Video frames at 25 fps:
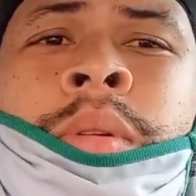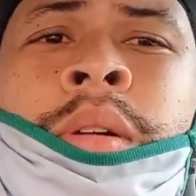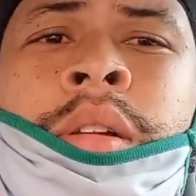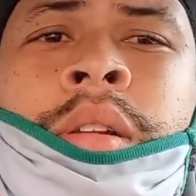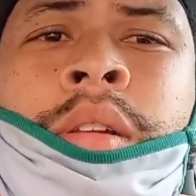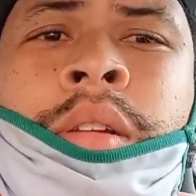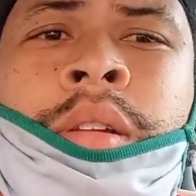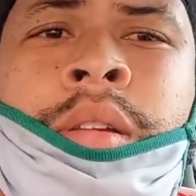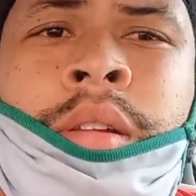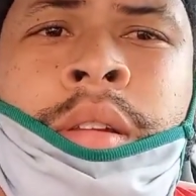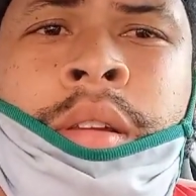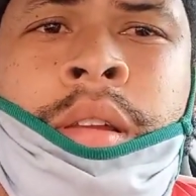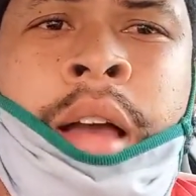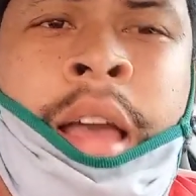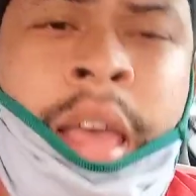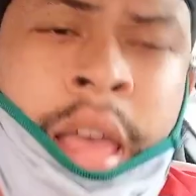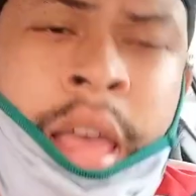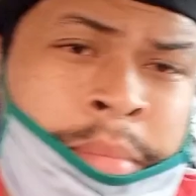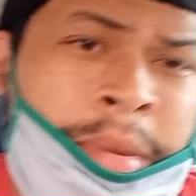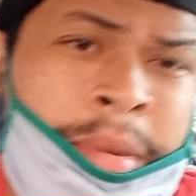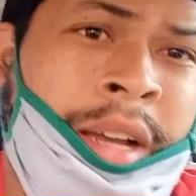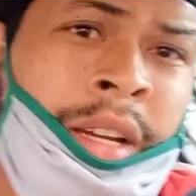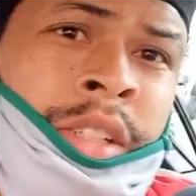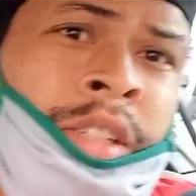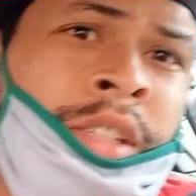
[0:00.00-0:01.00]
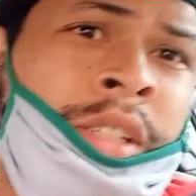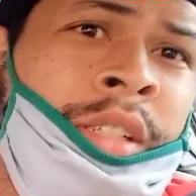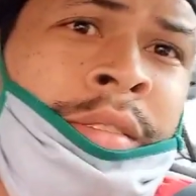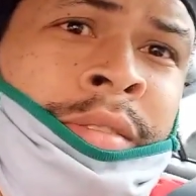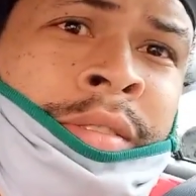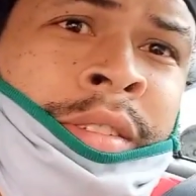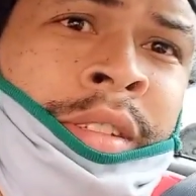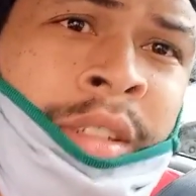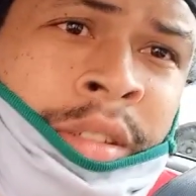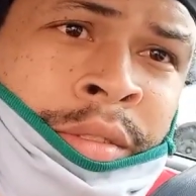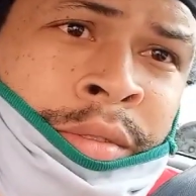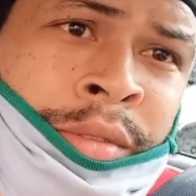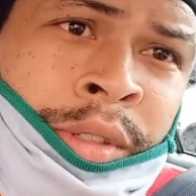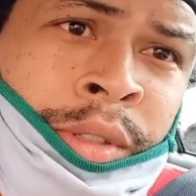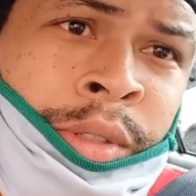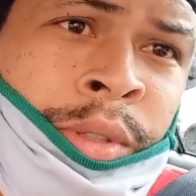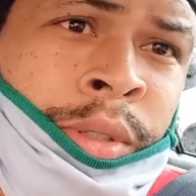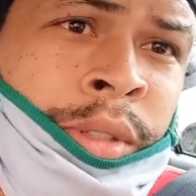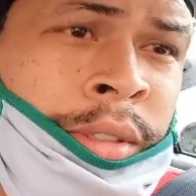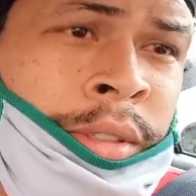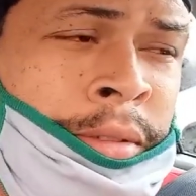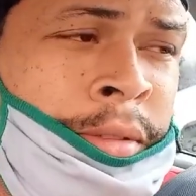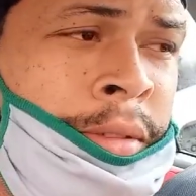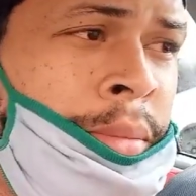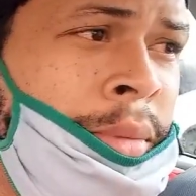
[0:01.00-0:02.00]
Well, I am actually feeling for
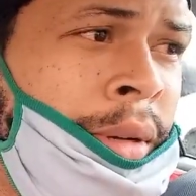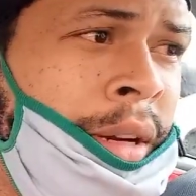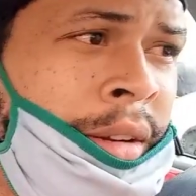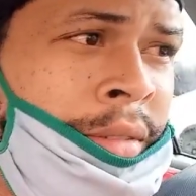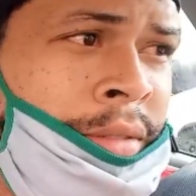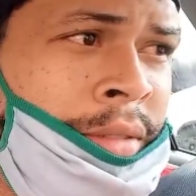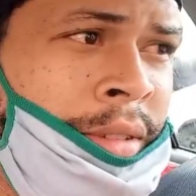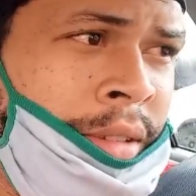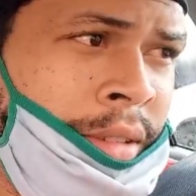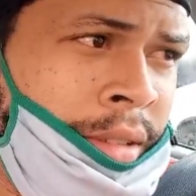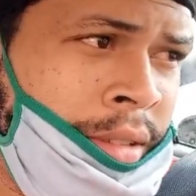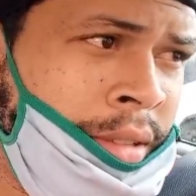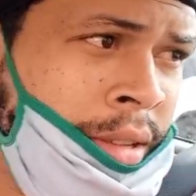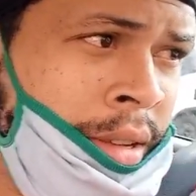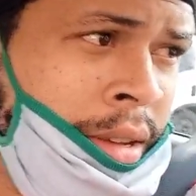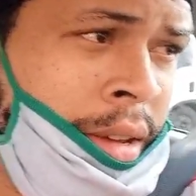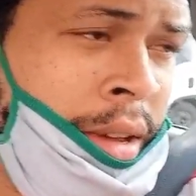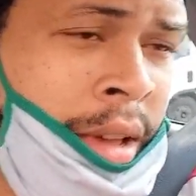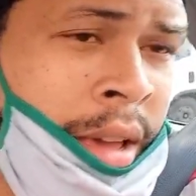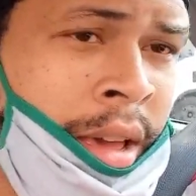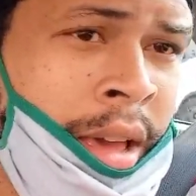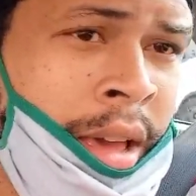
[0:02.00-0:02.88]
roti for breakfast.